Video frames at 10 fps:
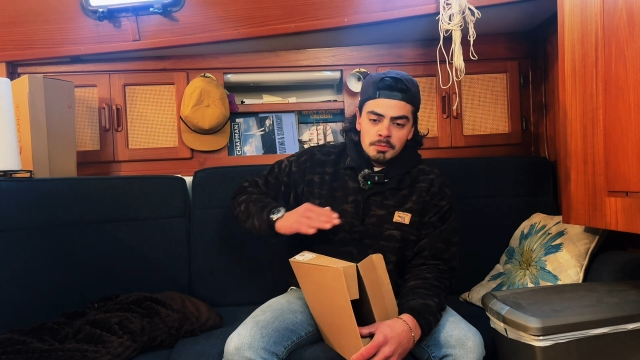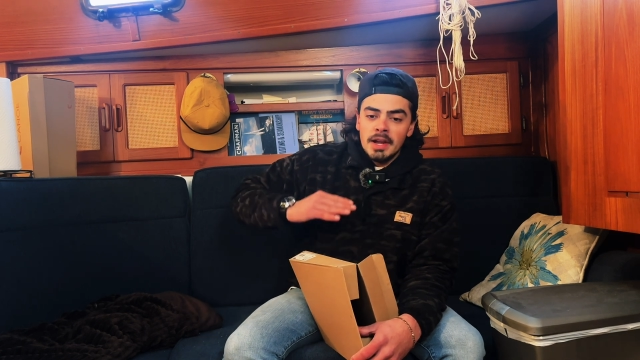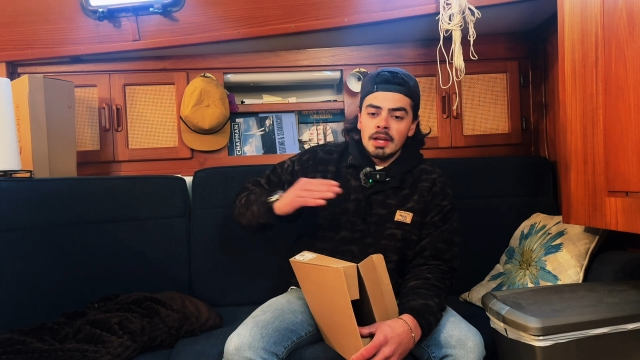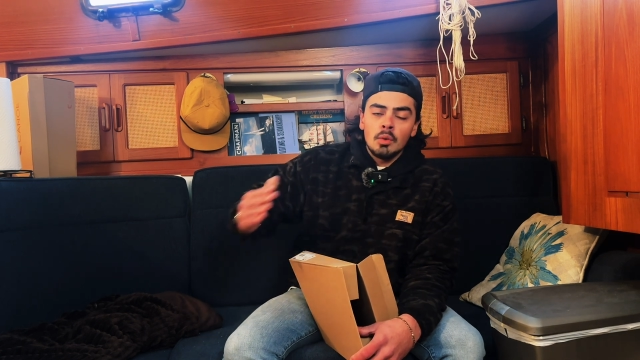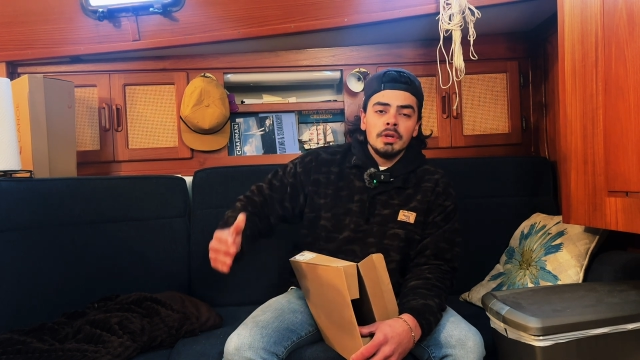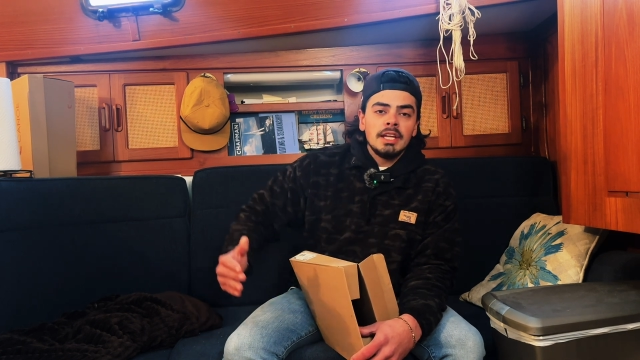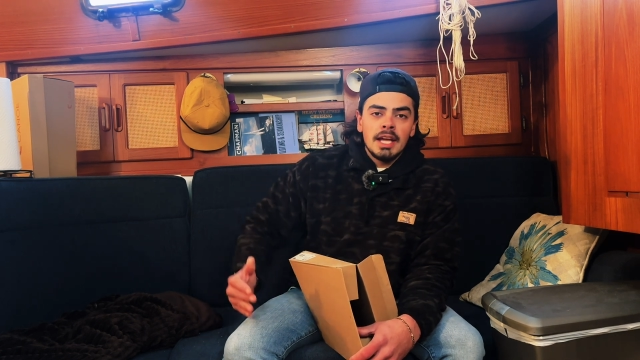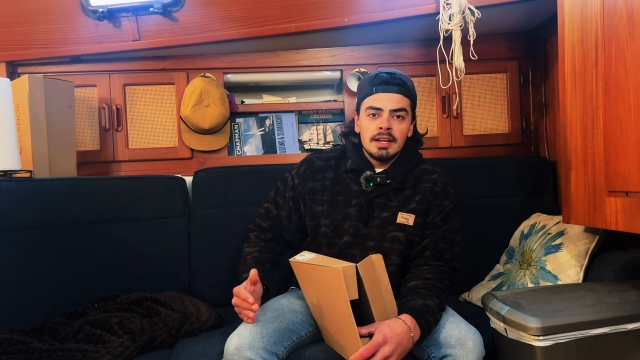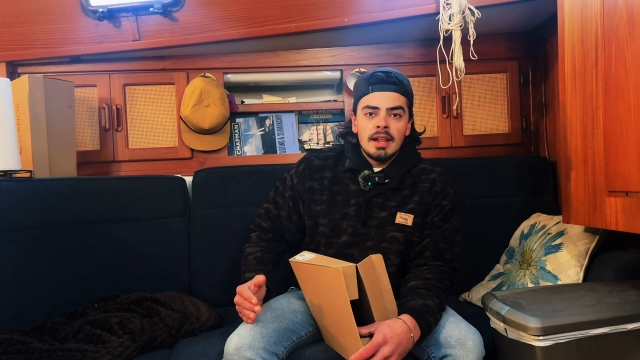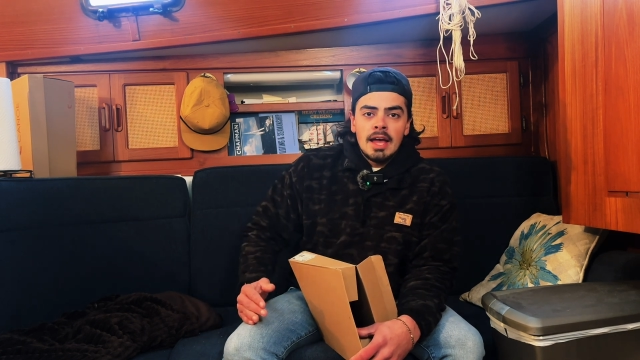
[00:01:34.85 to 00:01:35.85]
spending a
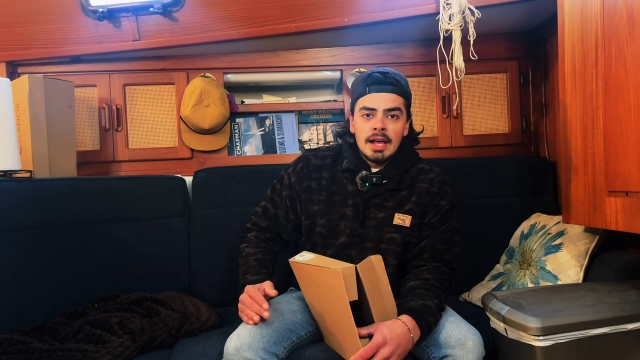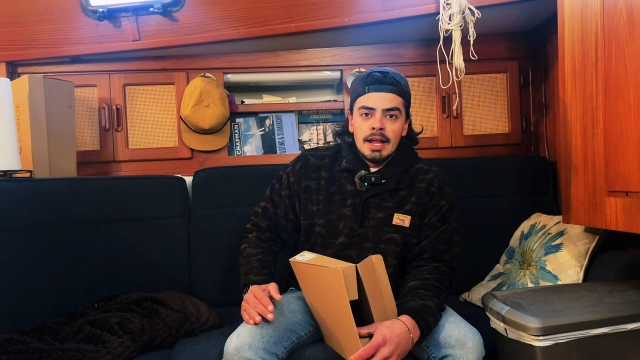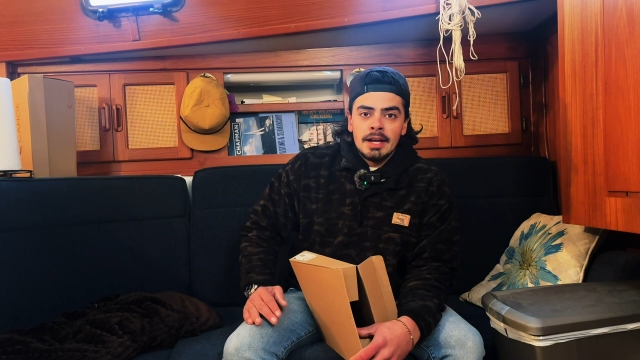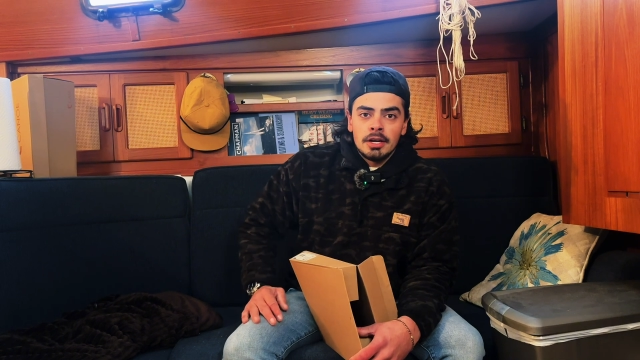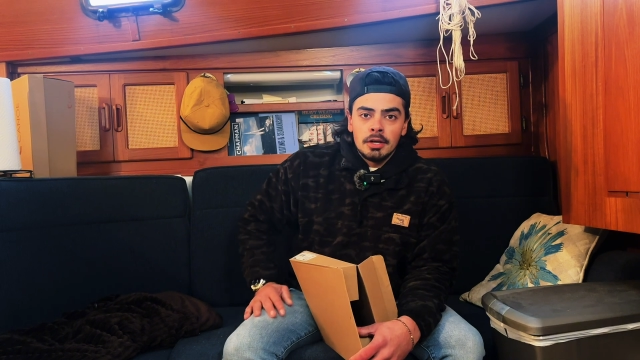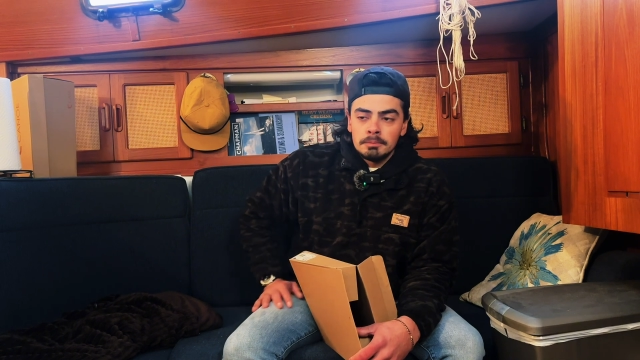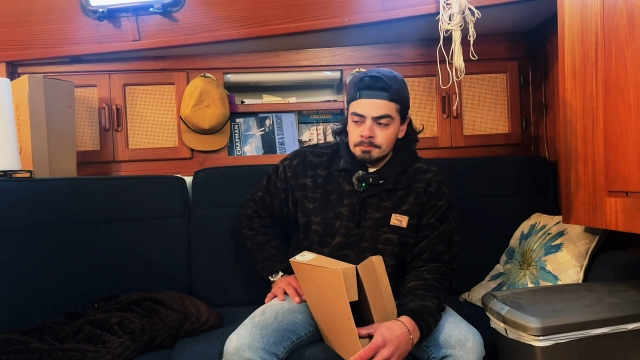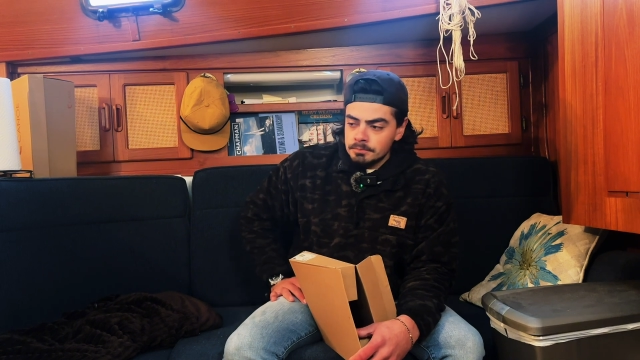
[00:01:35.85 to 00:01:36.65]
weekend at anchor.